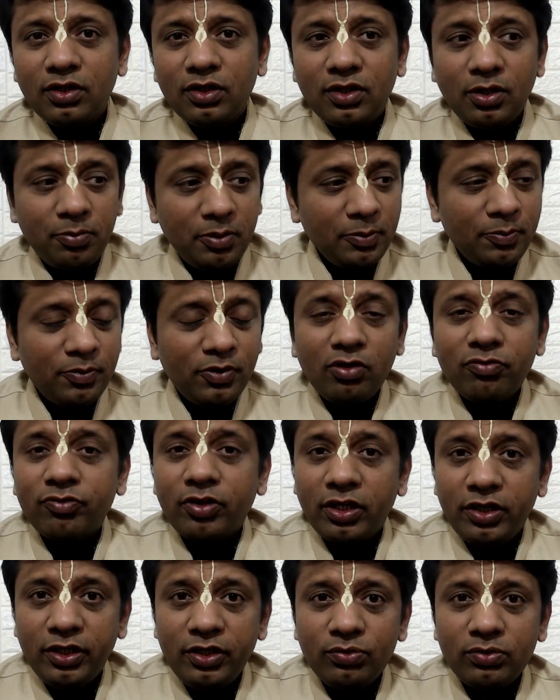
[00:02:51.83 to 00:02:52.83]
the people of
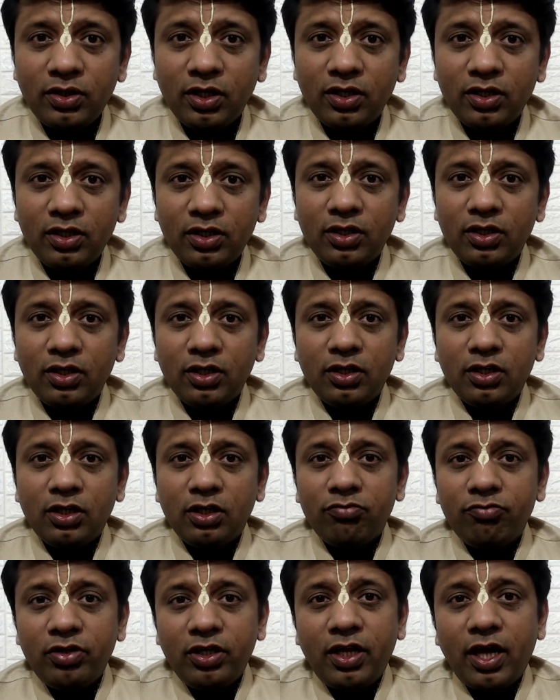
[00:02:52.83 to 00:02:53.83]
Kali Yuga
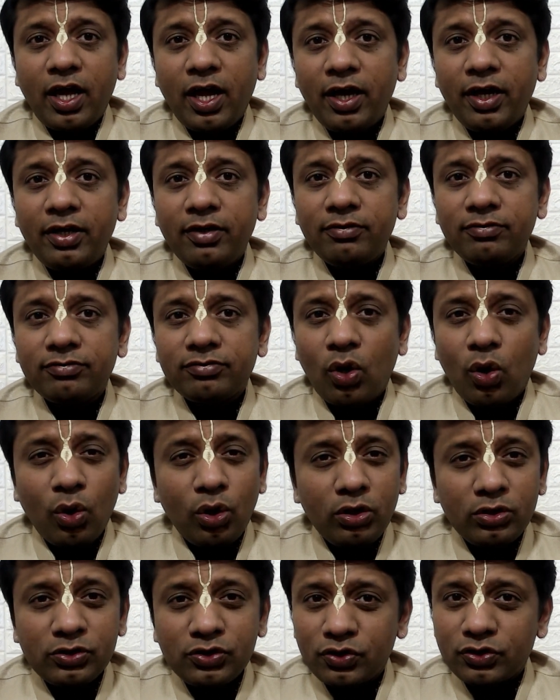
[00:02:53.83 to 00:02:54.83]
will have
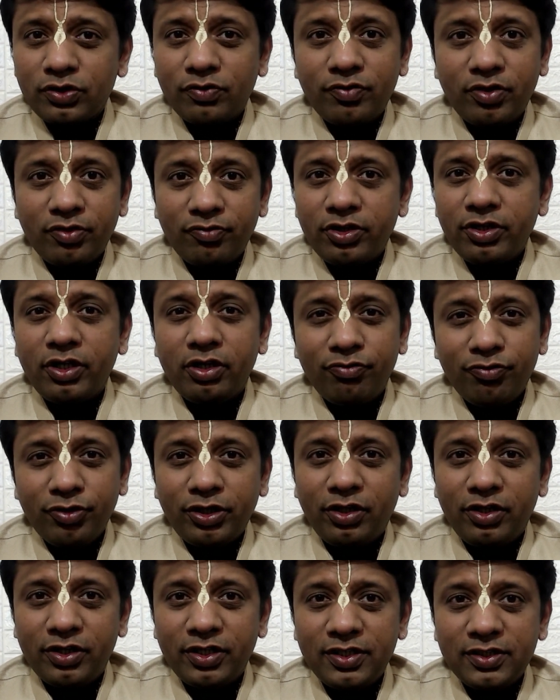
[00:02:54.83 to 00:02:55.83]
all sorts of different
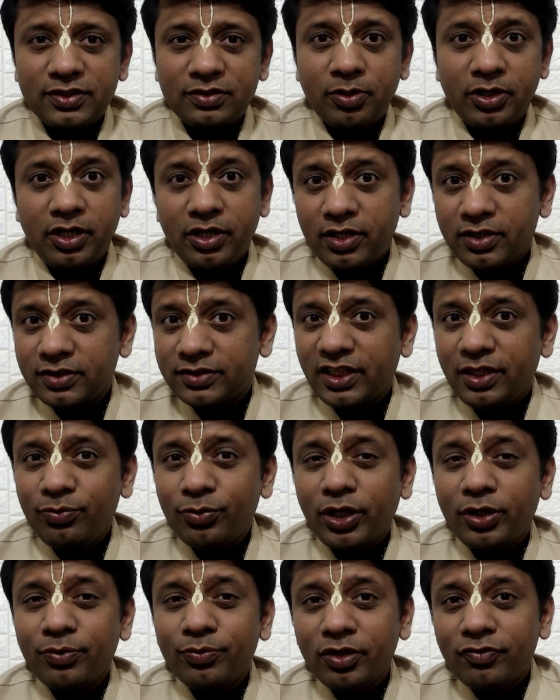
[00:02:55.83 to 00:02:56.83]
difficulties, but at the same
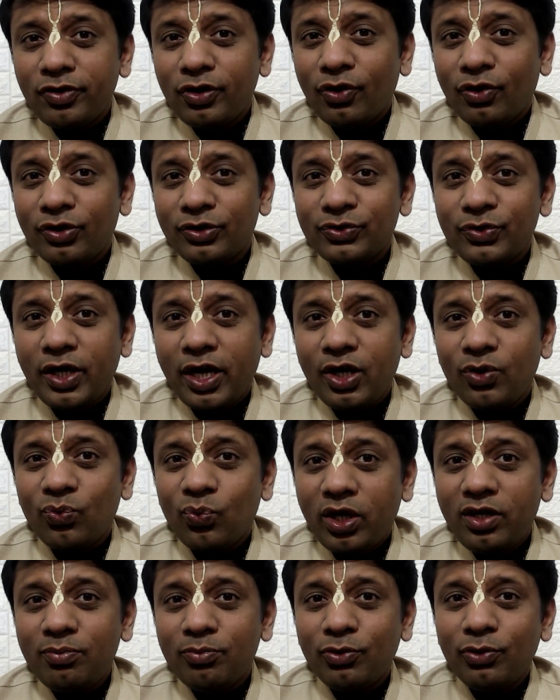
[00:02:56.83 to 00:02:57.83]
time, they will also have
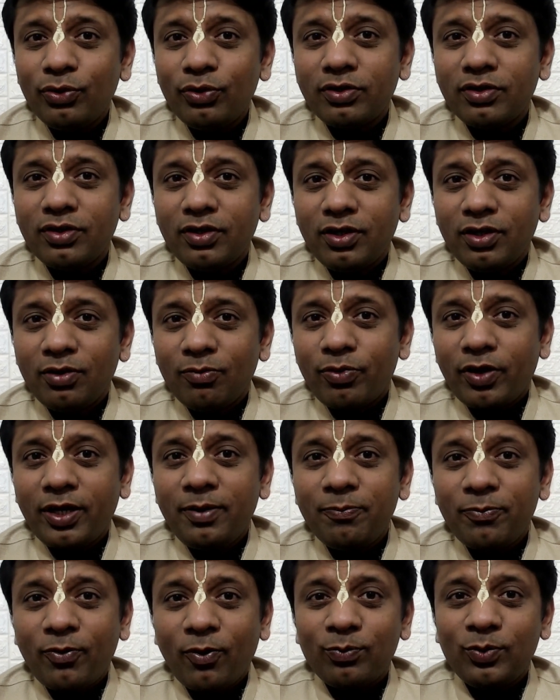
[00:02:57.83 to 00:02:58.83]
one more
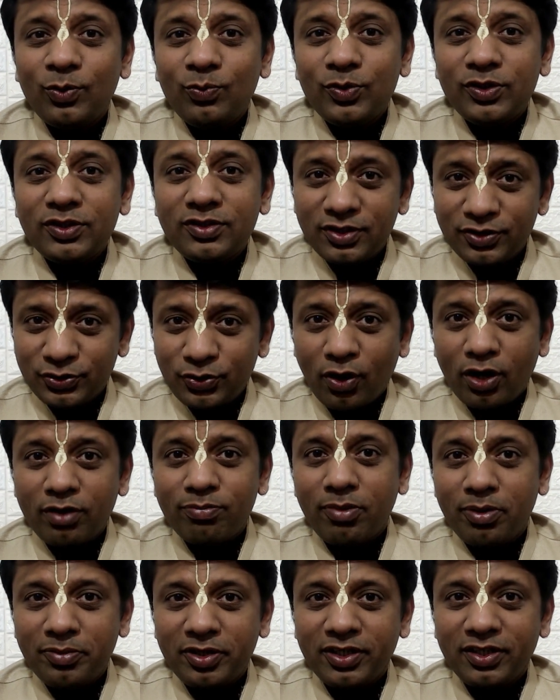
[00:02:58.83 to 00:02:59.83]
prime problem, is the short
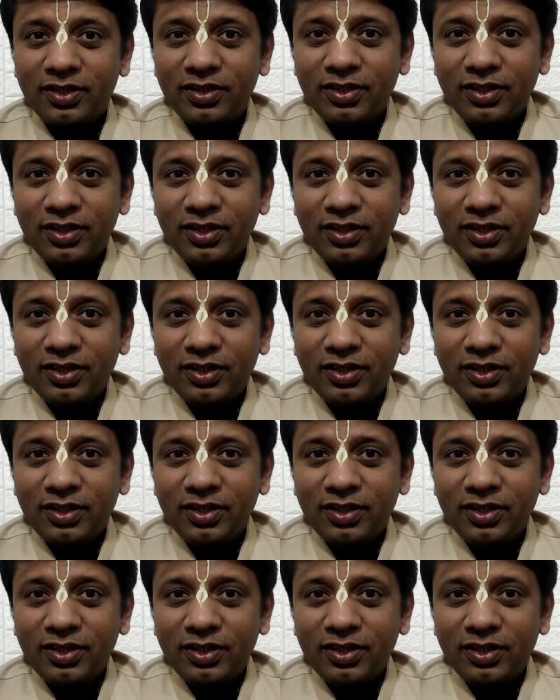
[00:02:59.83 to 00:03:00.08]
memory.